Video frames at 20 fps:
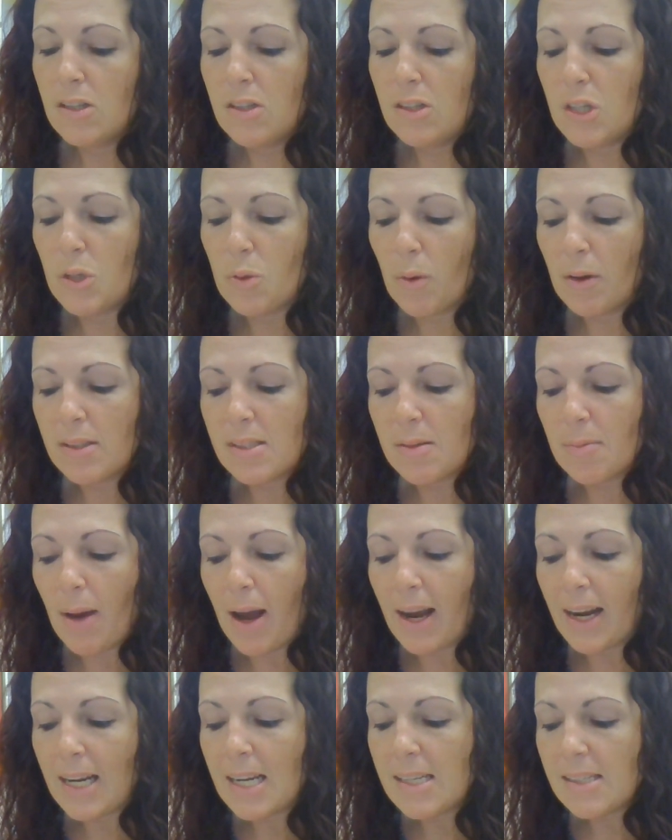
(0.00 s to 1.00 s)
"Do you want some
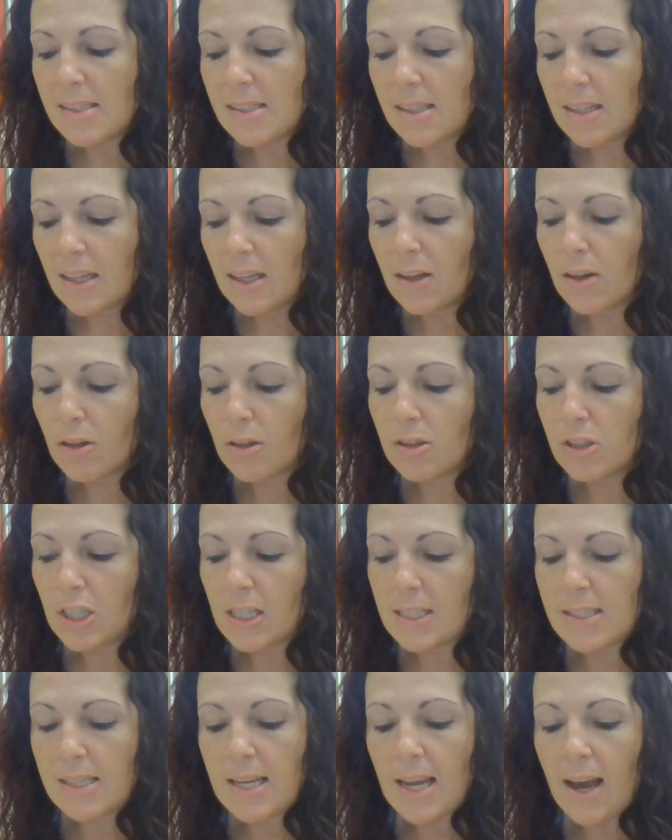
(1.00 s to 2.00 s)
ice?" he heard
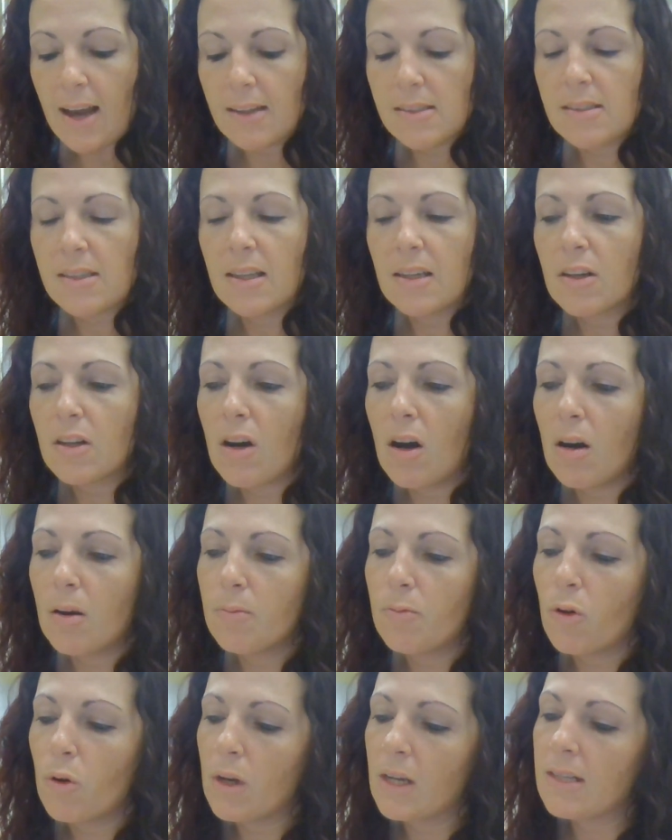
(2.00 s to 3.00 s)
Jessie ask in a
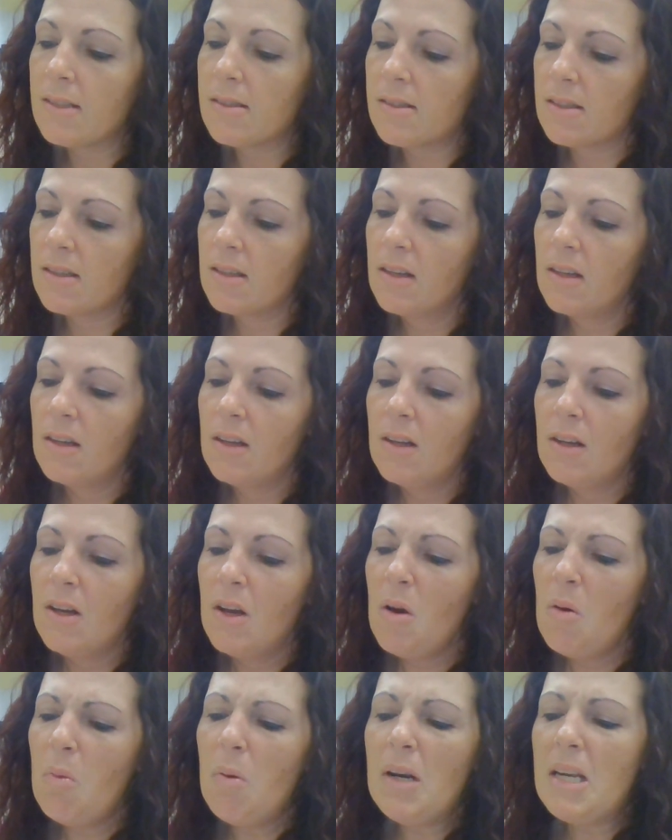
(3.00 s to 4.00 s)
calm voice.
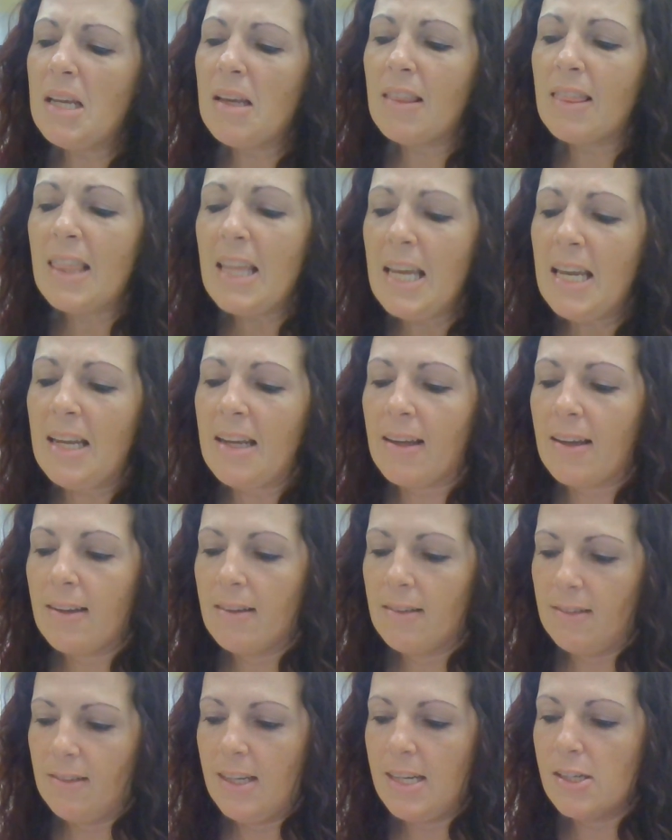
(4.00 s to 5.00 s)
"What do you think?"
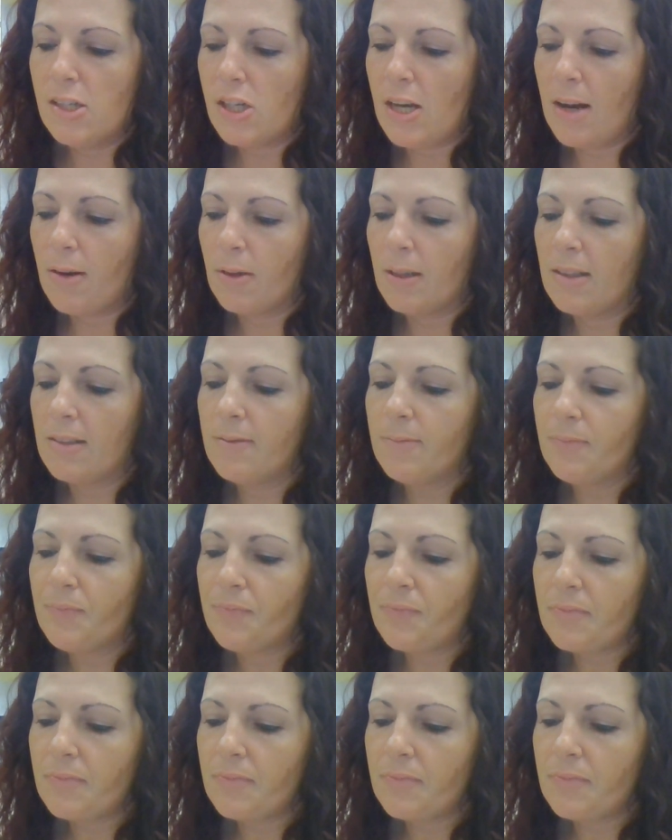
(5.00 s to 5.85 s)
he shouted.